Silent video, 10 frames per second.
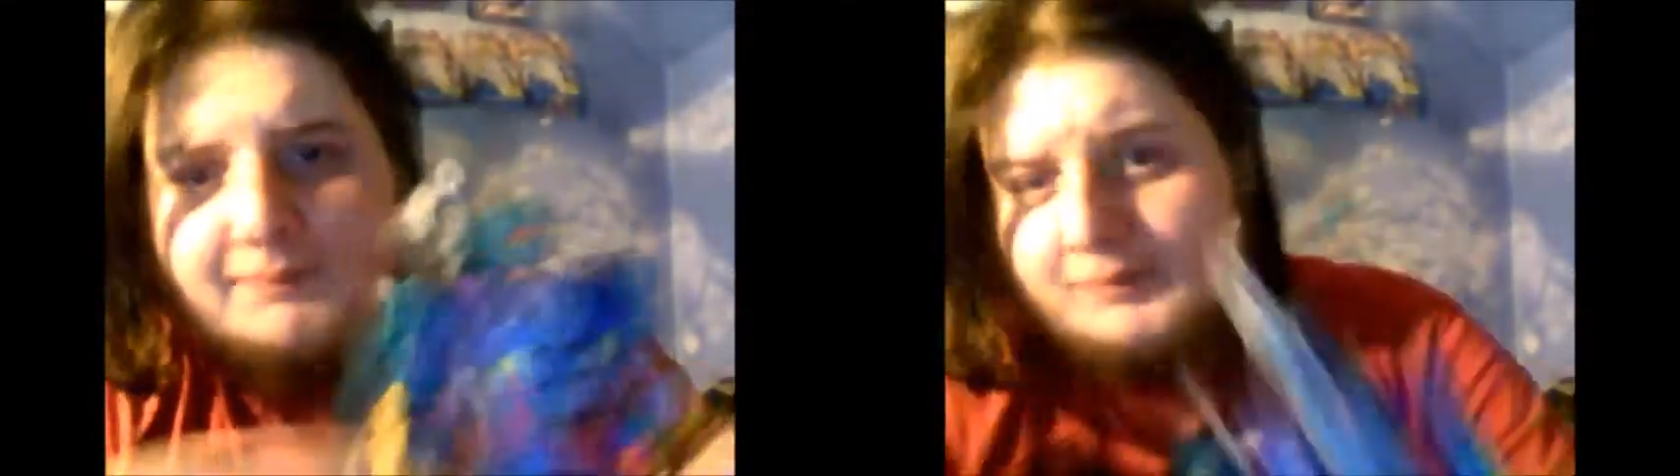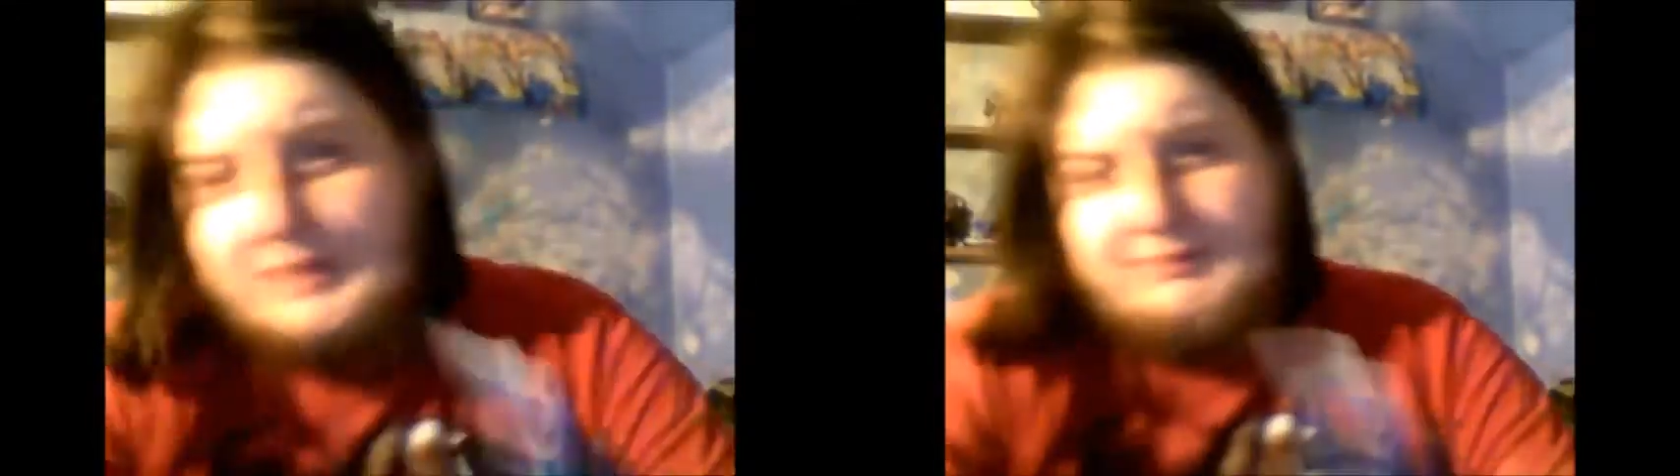
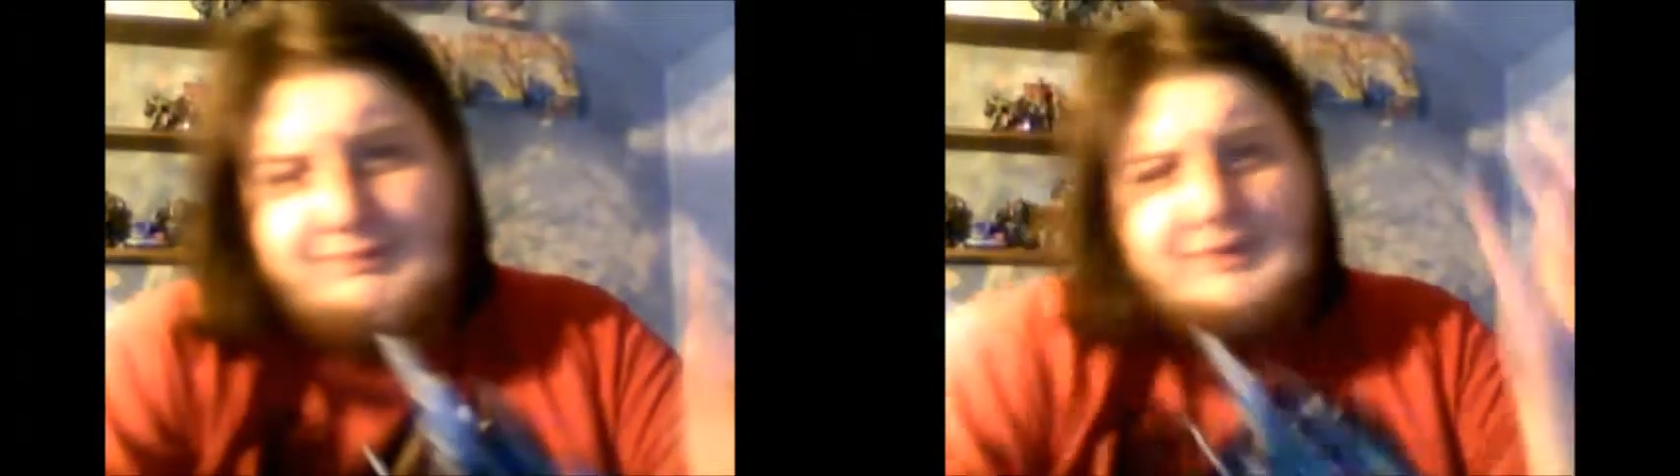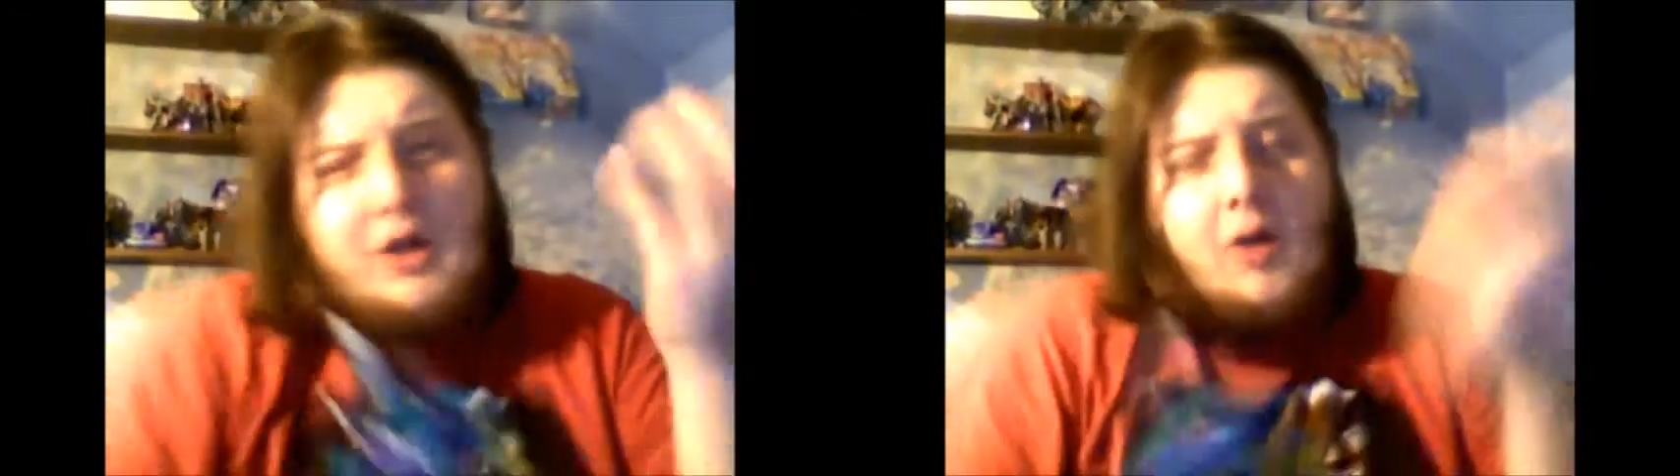but
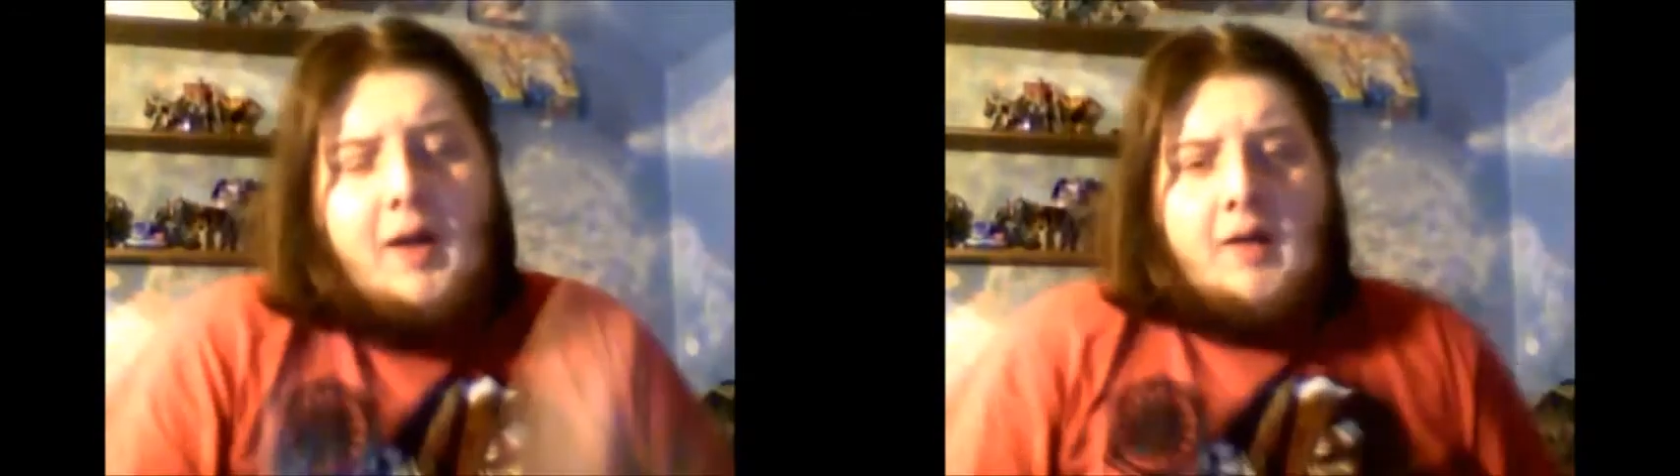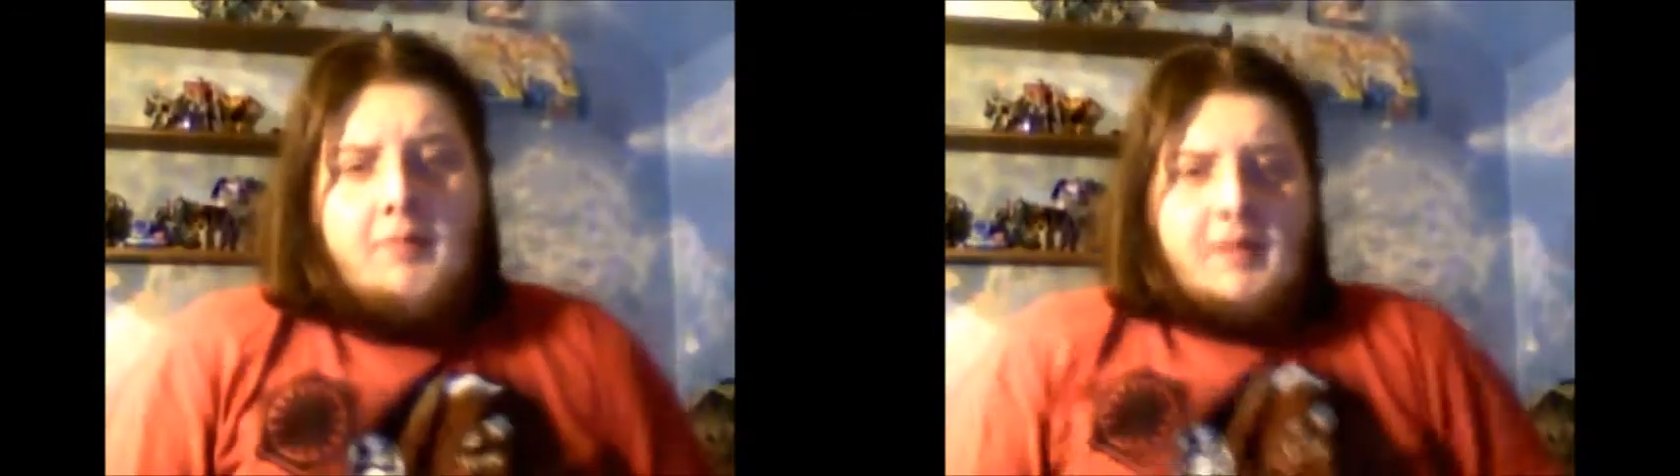oh well,